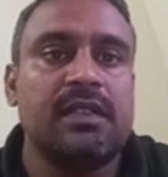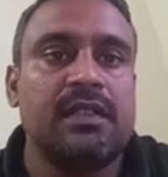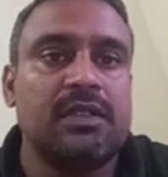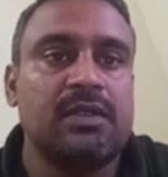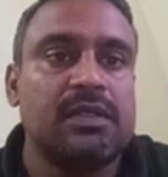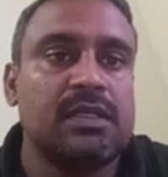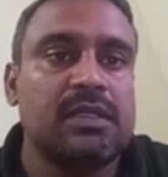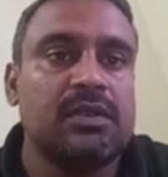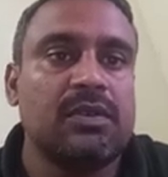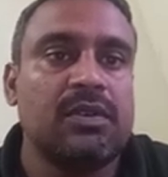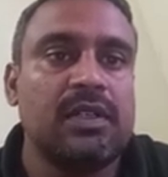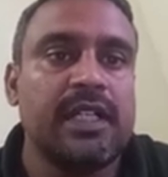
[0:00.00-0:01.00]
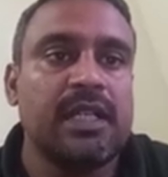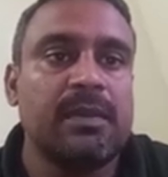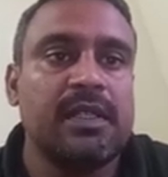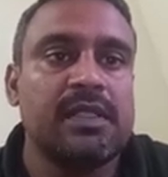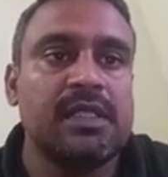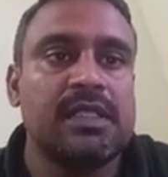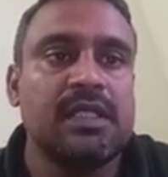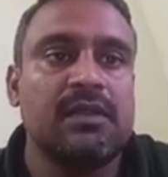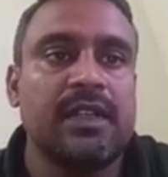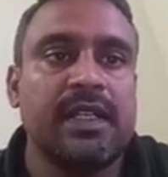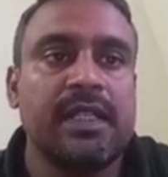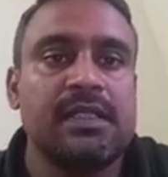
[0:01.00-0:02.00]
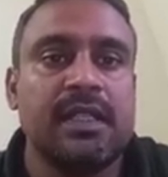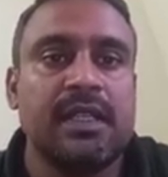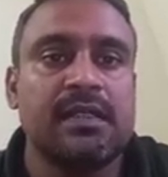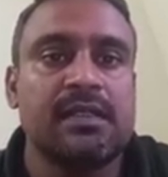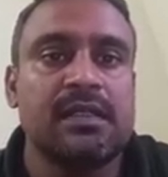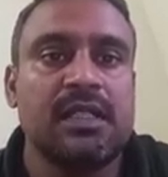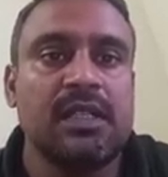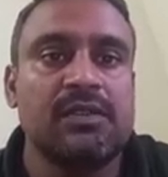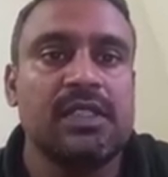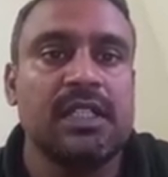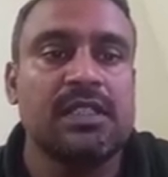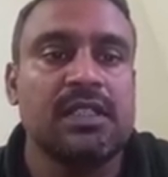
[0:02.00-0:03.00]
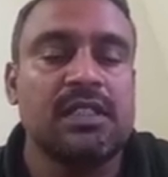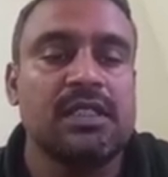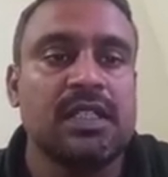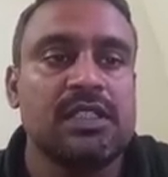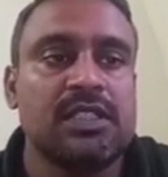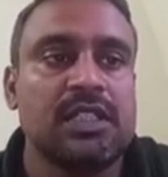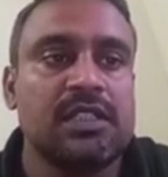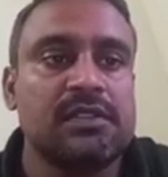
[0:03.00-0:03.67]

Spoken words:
its own dimensions in various directions gives crystal structure.